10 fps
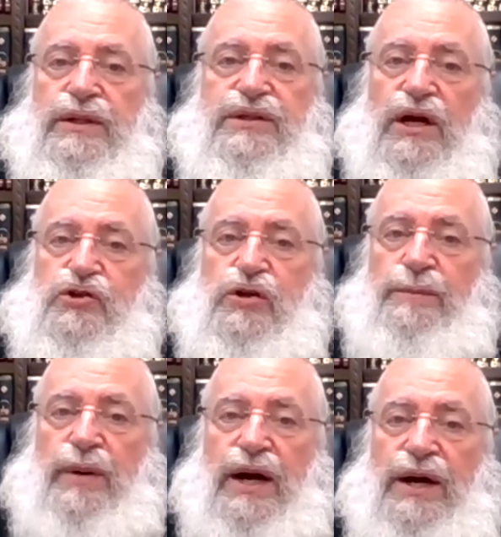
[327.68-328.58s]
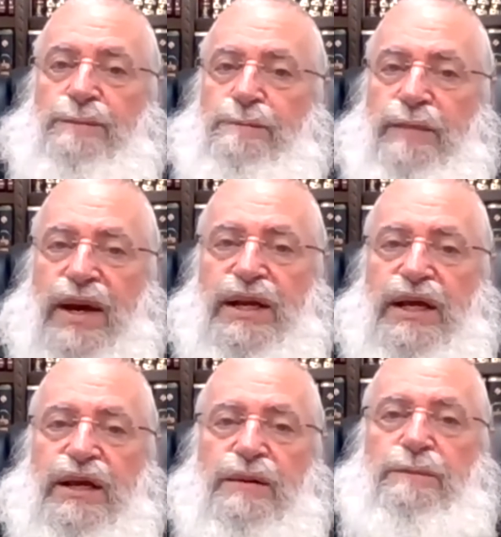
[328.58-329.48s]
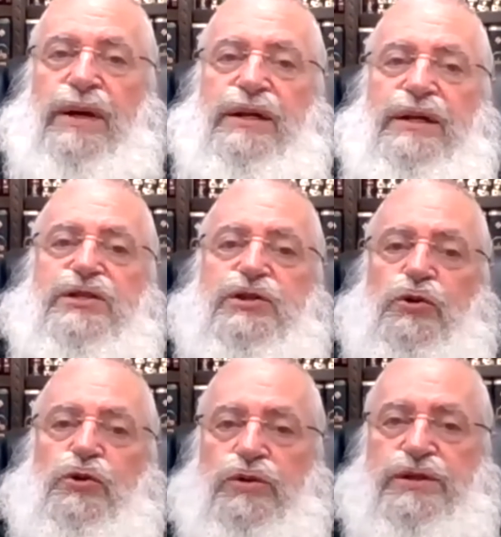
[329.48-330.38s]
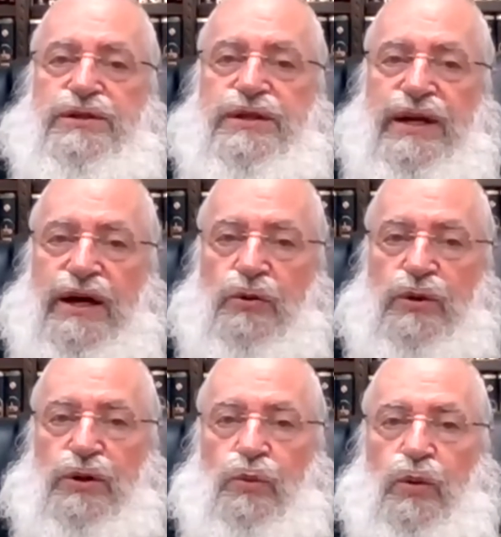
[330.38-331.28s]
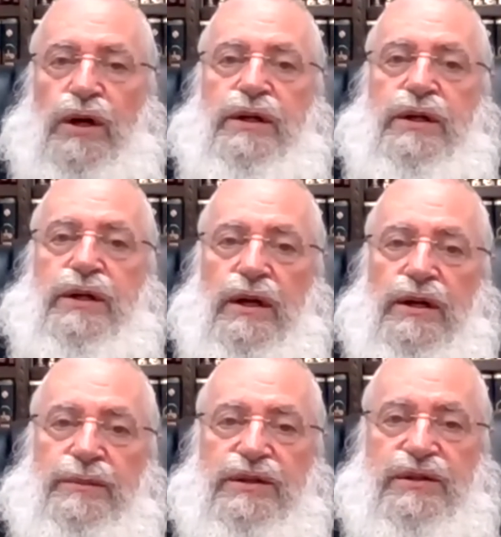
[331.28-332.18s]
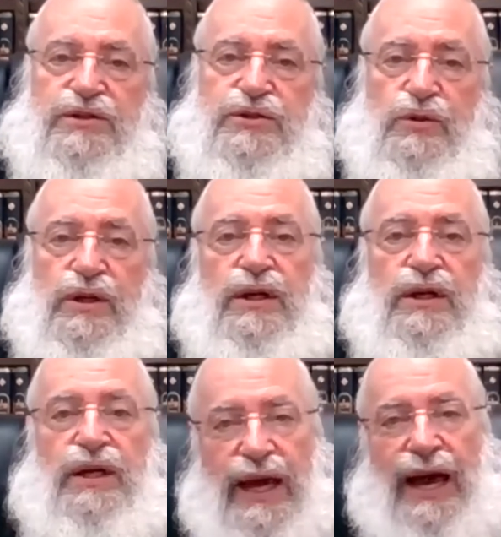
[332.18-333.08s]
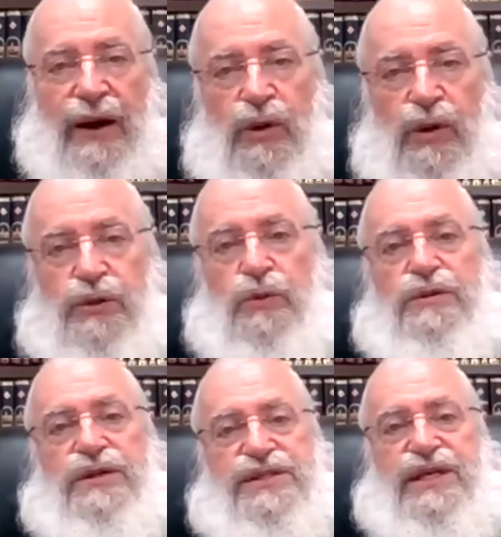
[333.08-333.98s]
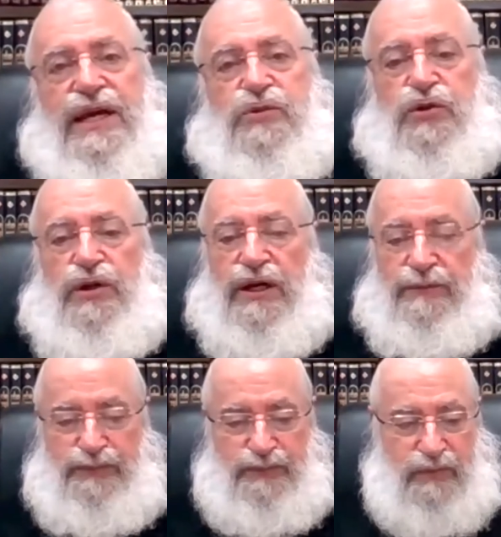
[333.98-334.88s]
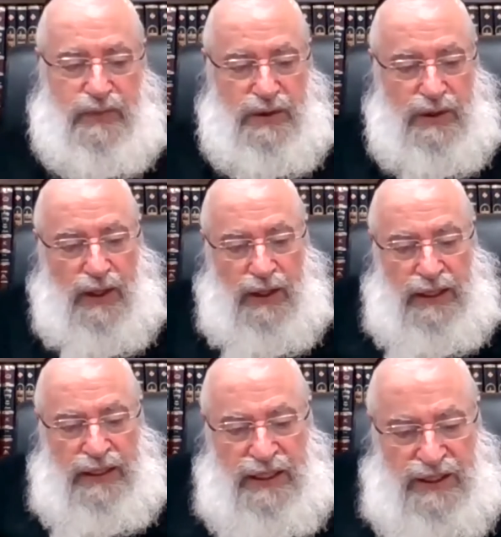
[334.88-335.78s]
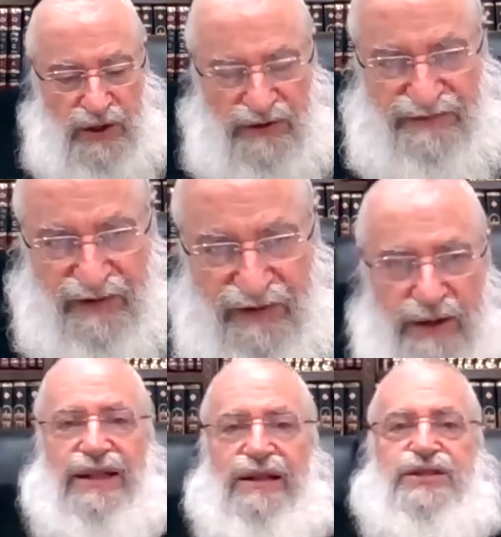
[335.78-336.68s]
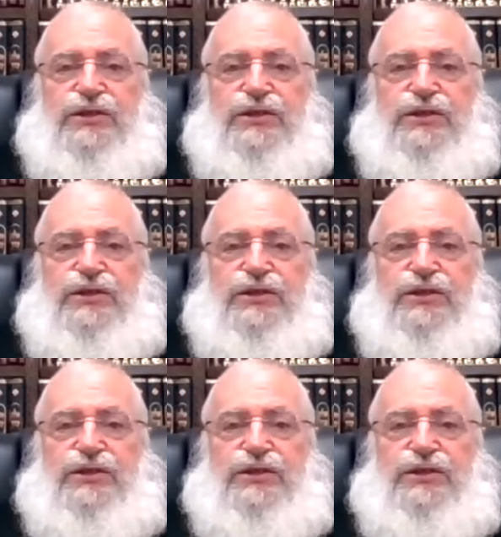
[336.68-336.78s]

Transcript: touch upon many, many sources, and not only one limited sugya, and we'll do the same today. So the fundamental